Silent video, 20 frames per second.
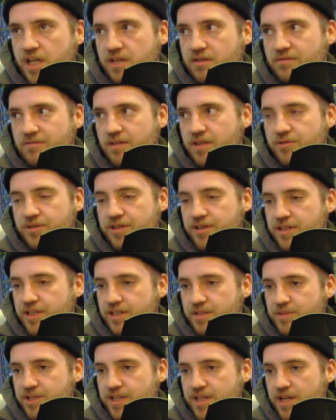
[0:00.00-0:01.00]
I don't really
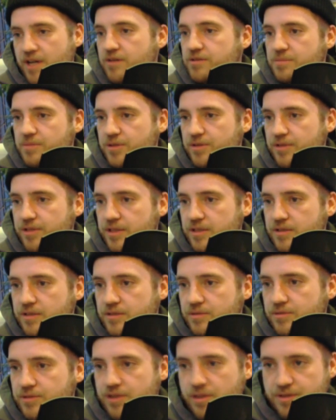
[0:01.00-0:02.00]
think anybody cares about
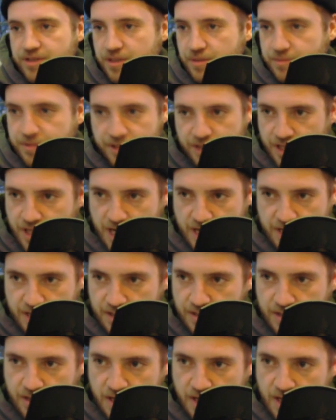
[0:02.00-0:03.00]
this. It was always something that I
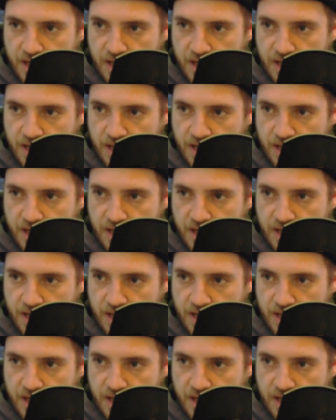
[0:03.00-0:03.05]
didn't.